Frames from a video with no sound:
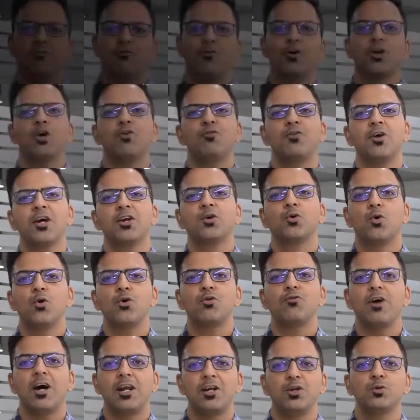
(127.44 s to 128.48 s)
One of our
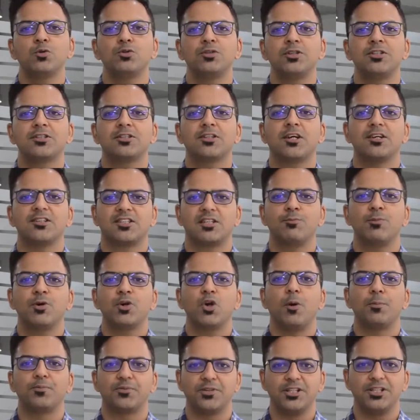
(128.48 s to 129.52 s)
core values is customer
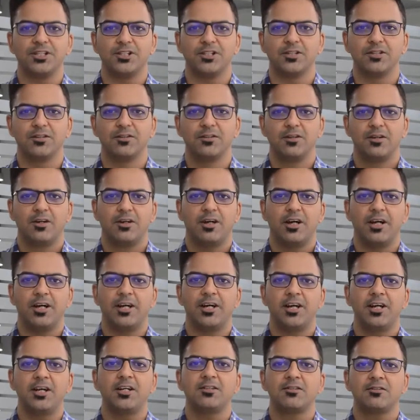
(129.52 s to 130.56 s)
obsession, and
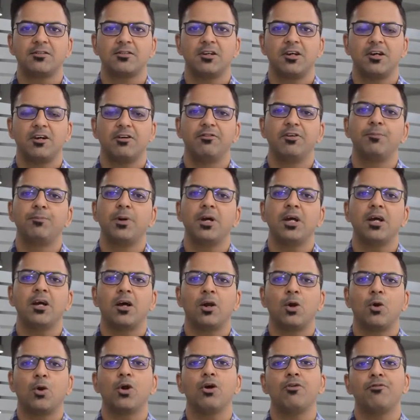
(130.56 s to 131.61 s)
hence we pay a
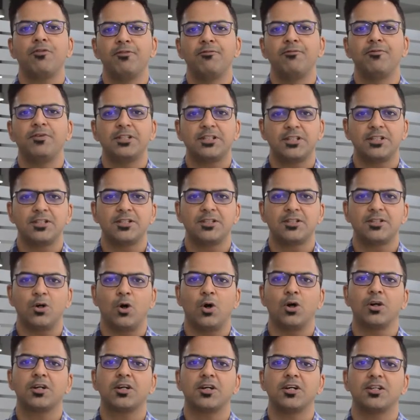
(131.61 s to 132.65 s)
lot of emphasis
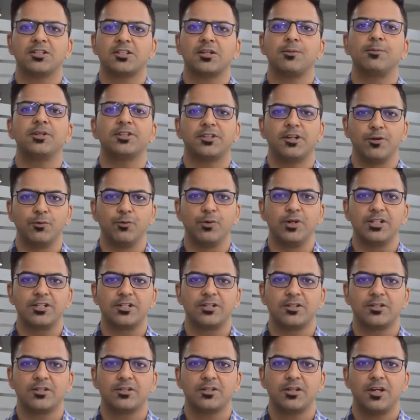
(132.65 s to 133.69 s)
on customer
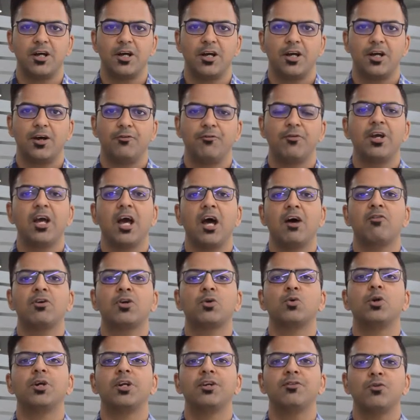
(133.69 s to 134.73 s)
service. We have a
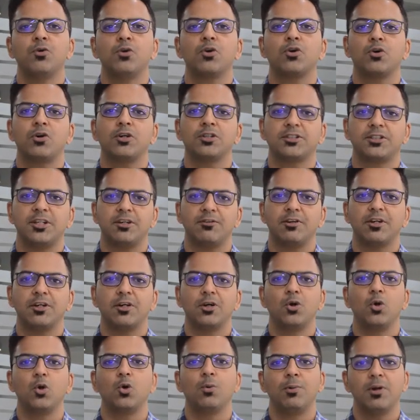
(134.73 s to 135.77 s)

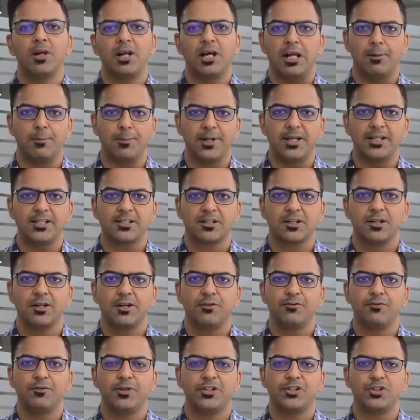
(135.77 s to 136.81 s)
24/7 global help desk
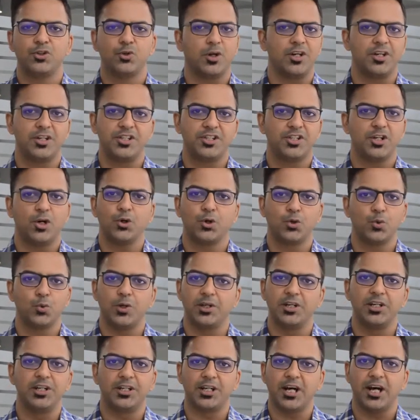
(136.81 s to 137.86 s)
which you can reach out to
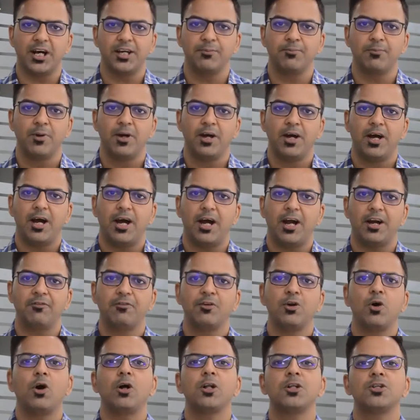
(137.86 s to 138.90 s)
anytime, and
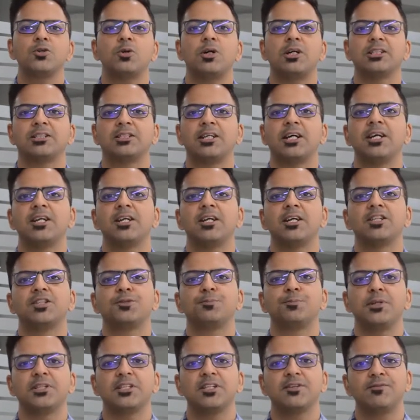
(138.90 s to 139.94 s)
we also assign a
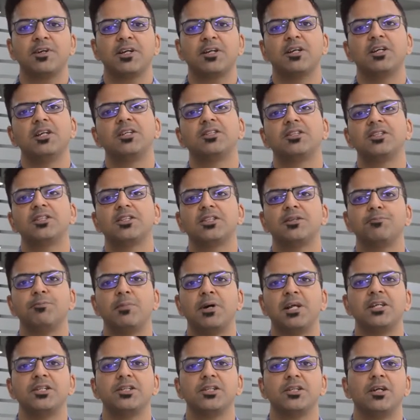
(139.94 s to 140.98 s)
specific relationship
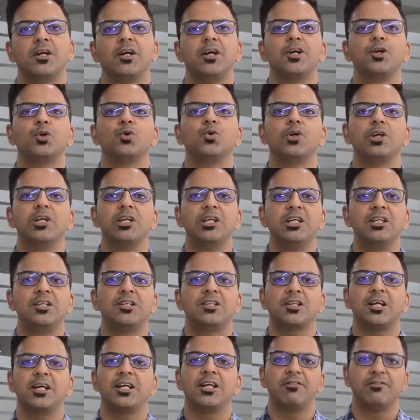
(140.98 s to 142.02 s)
manager to
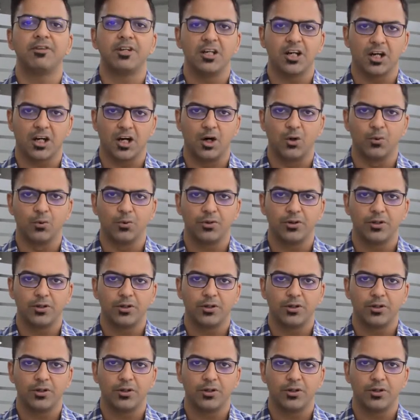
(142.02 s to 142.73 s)
each and every account.